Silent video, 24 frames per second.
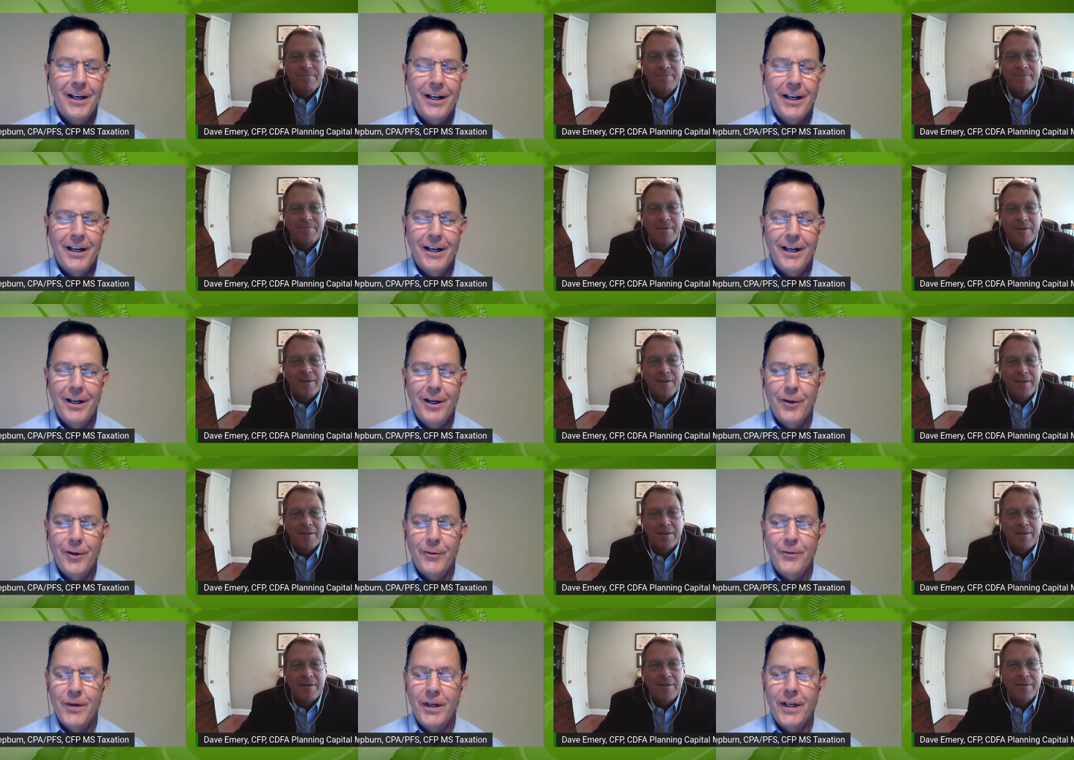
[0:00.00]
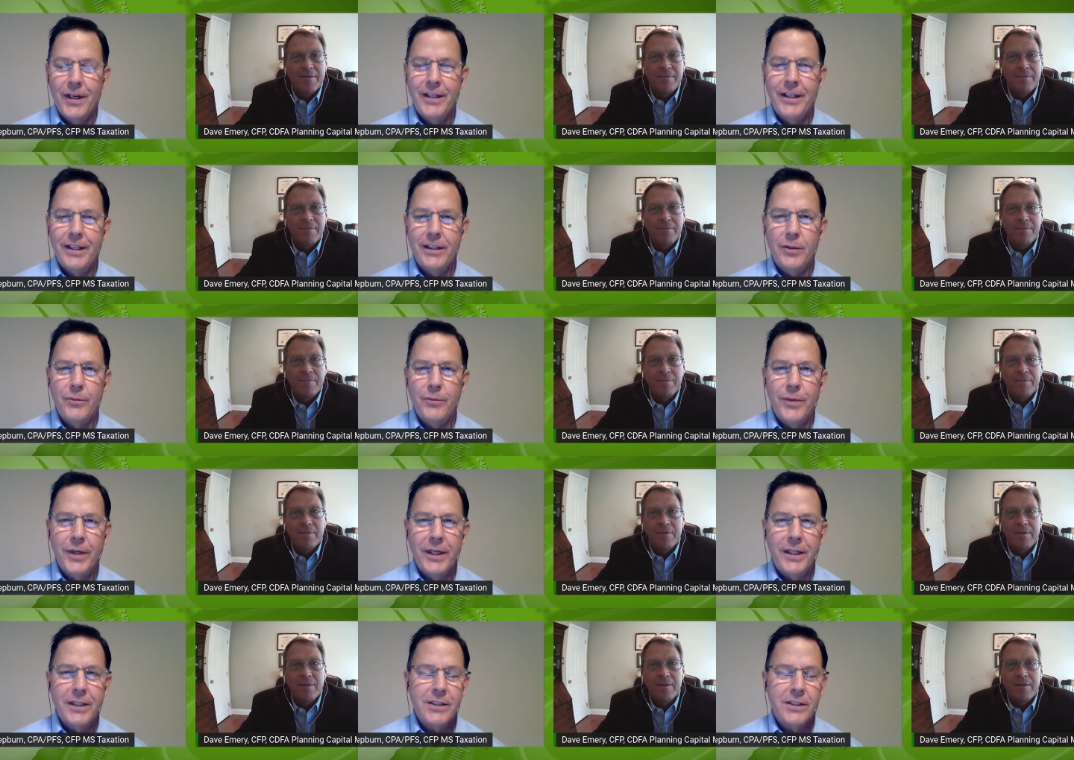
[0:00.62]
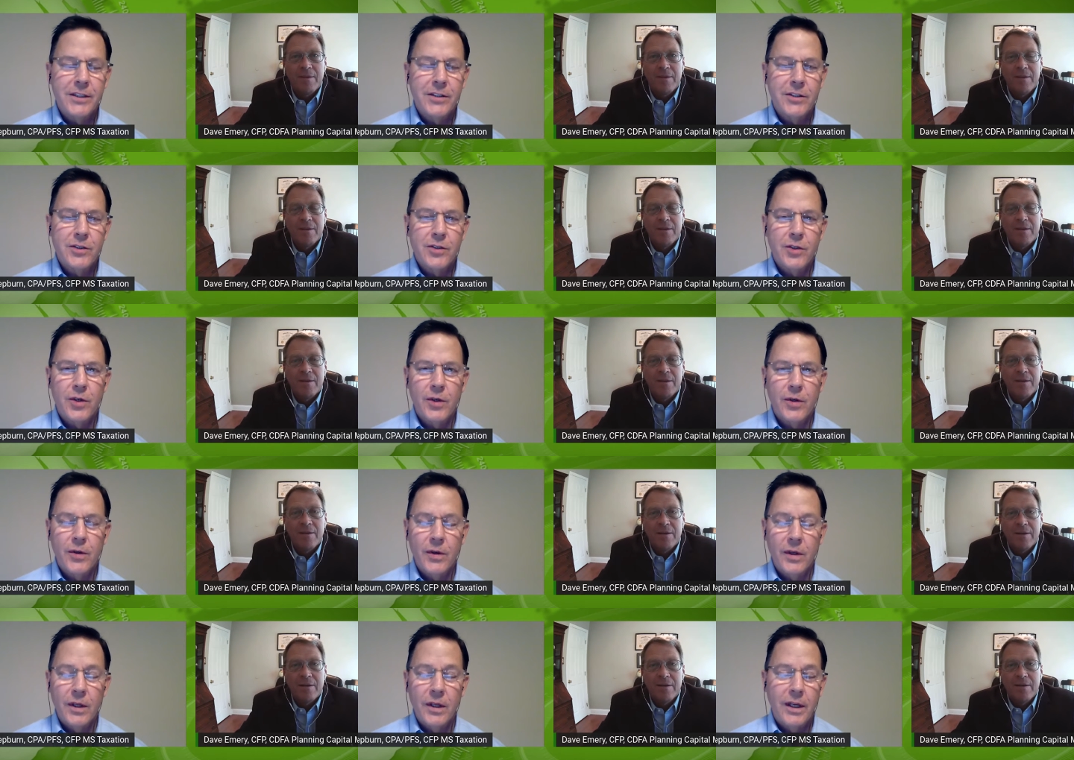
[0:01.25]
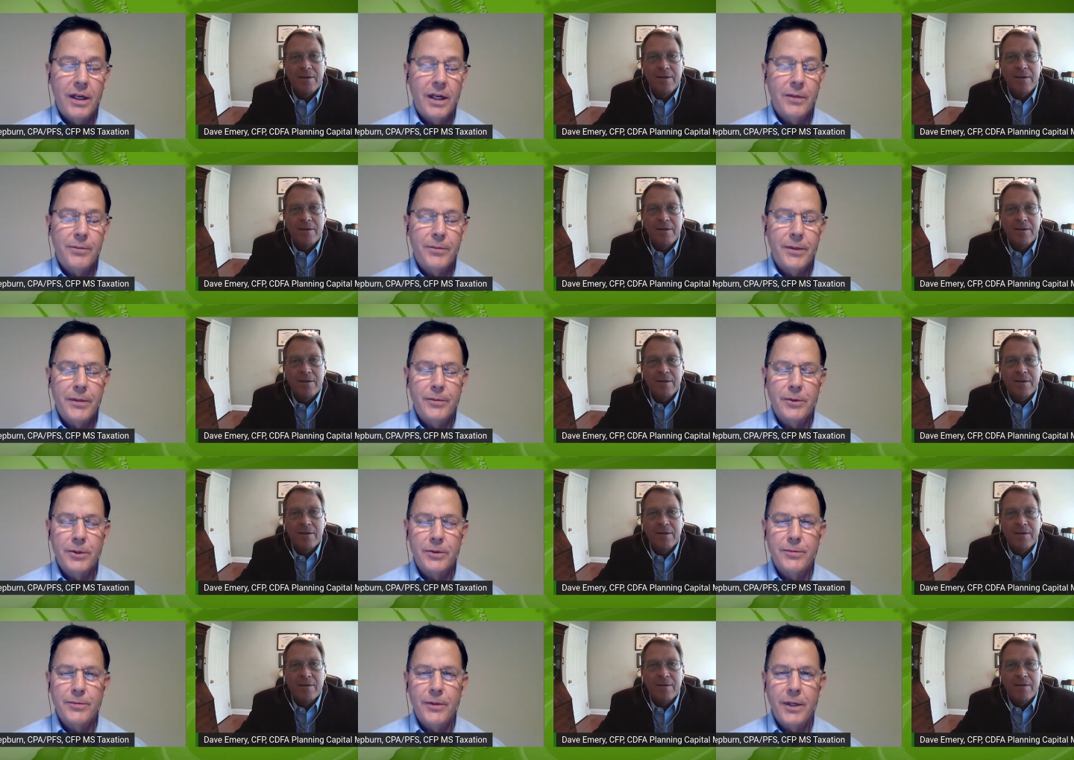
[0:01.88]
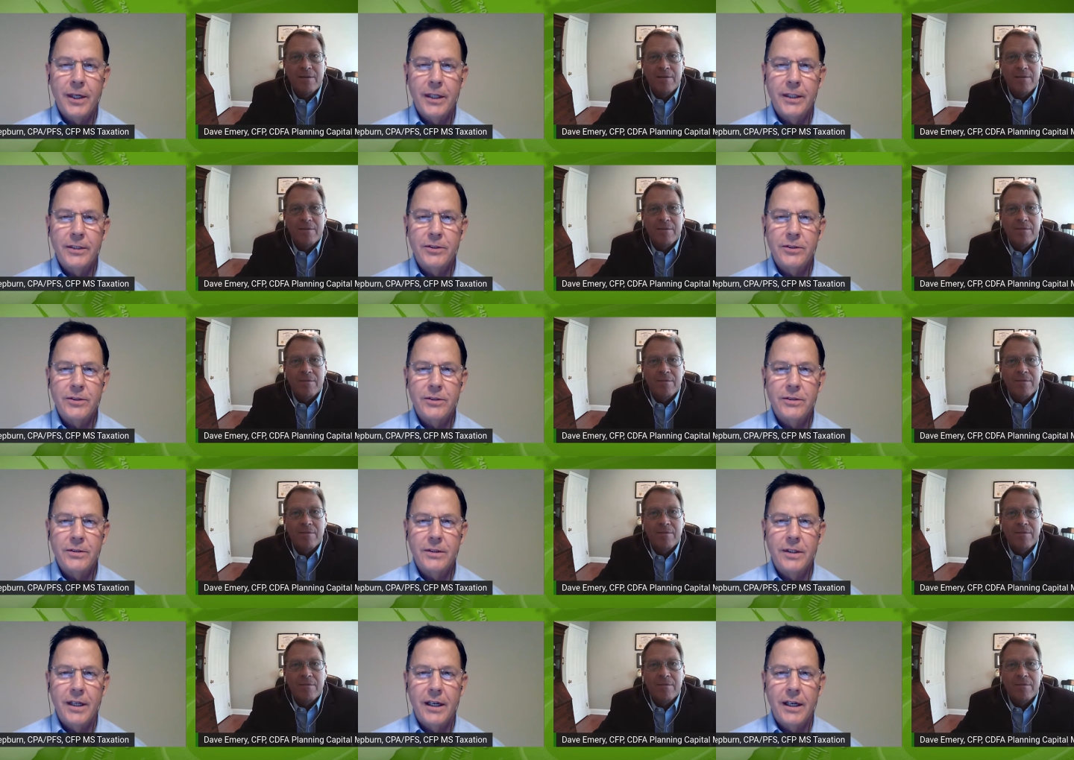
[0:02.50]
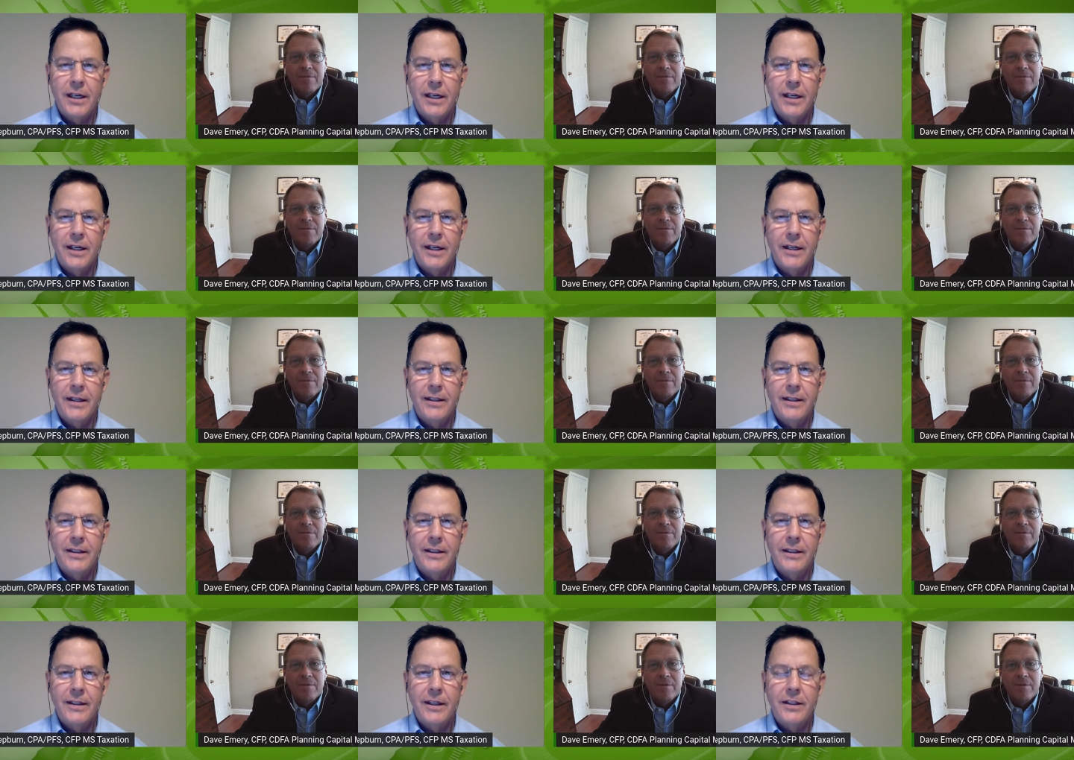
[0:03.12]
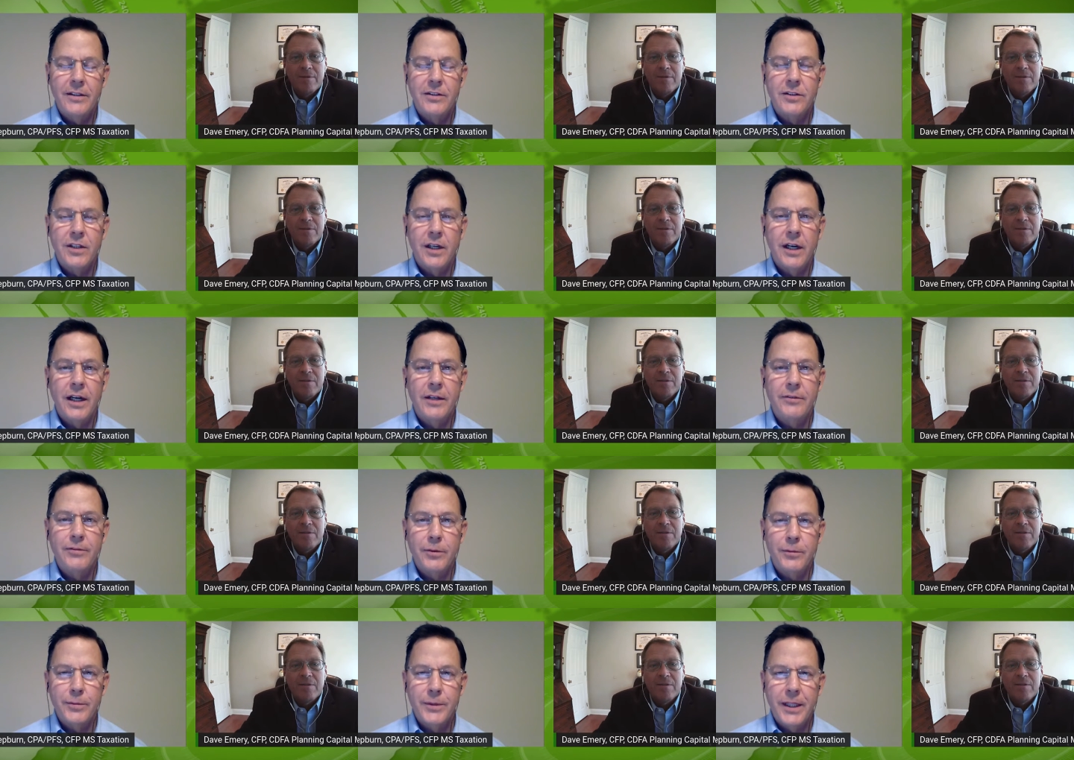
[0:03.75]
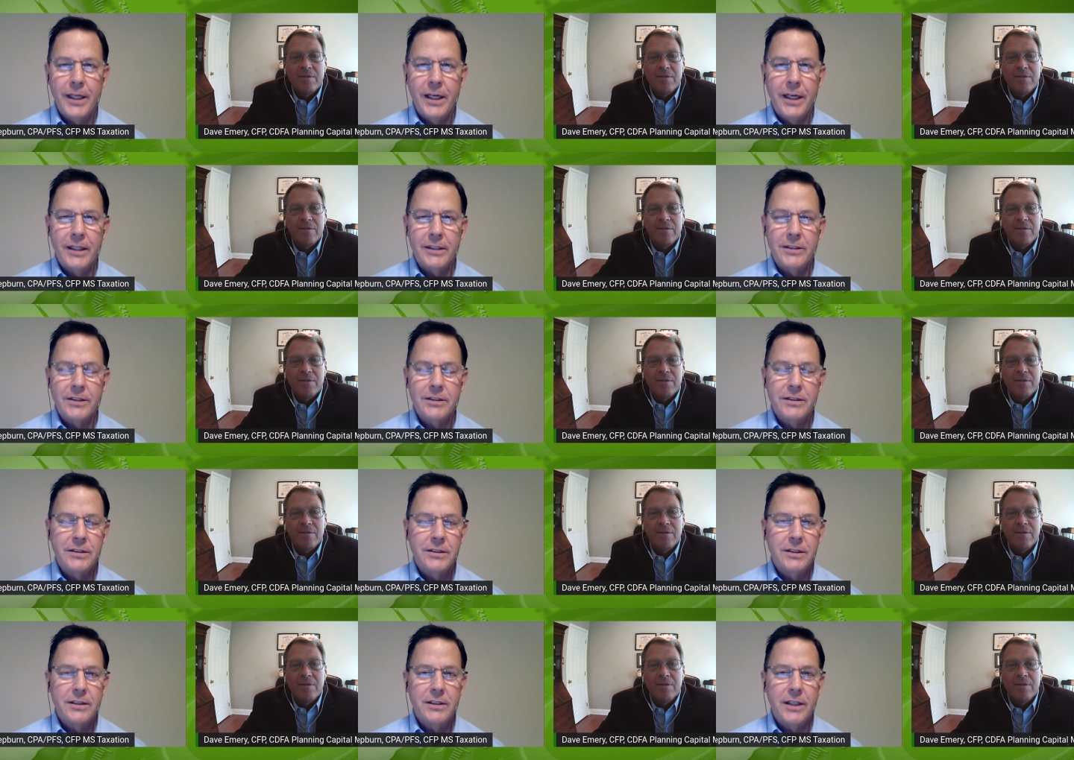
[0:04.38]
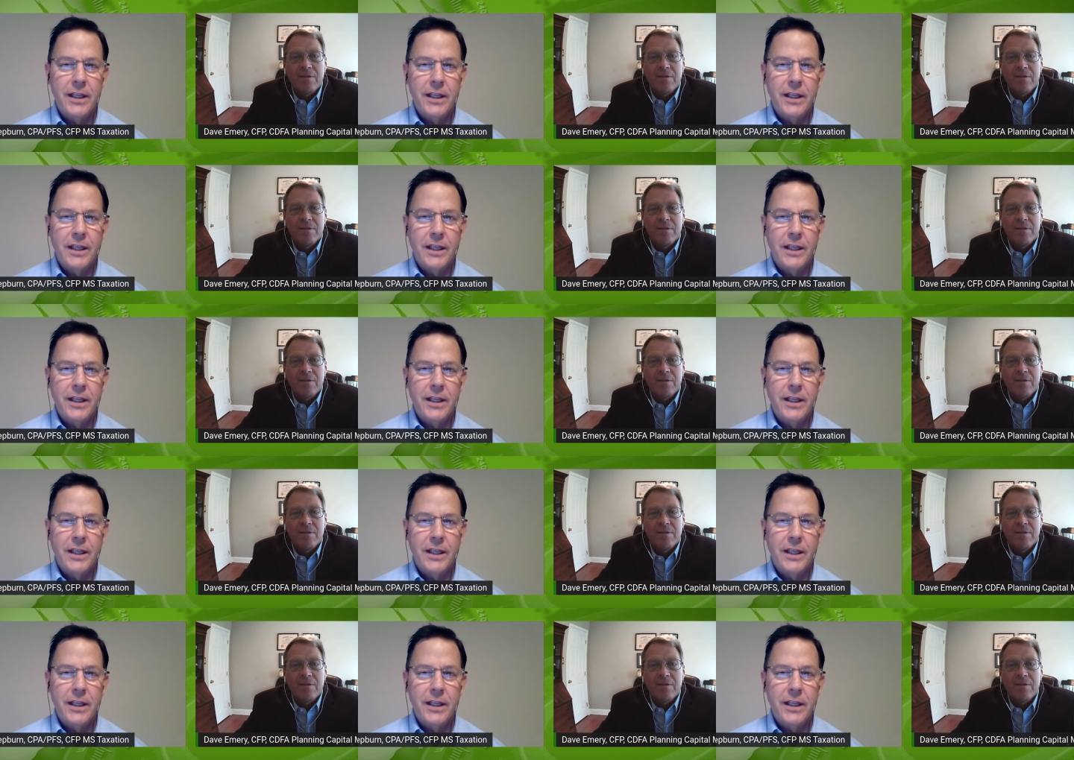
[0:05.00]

Speaker 1: um, I think the biggest concern on a lot of people's minds, uh, aside from taxes, the